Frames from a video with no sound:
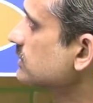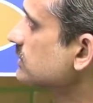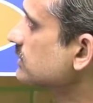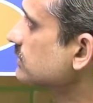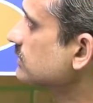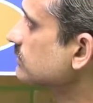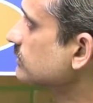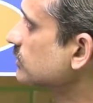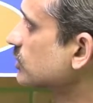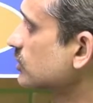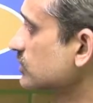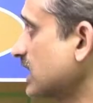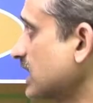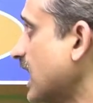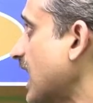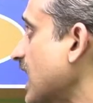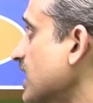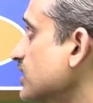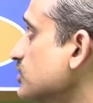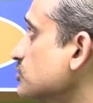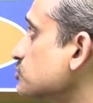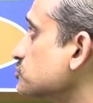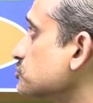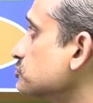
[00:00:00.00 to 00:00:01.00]
Because I
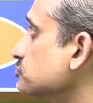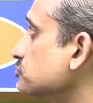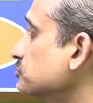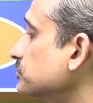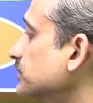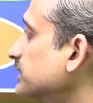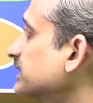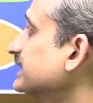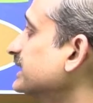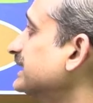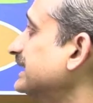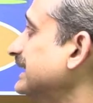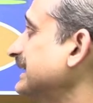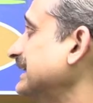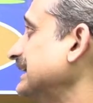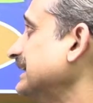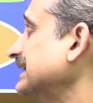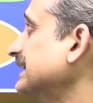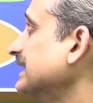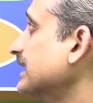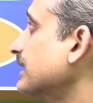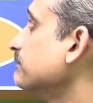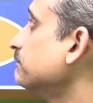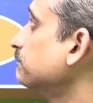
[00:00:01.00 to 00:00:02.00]
used to do it
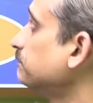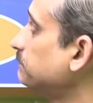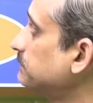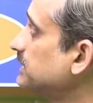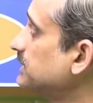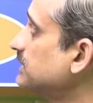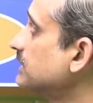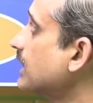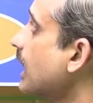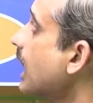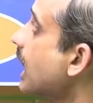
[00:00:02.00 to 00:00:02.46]
TEMPRATURE.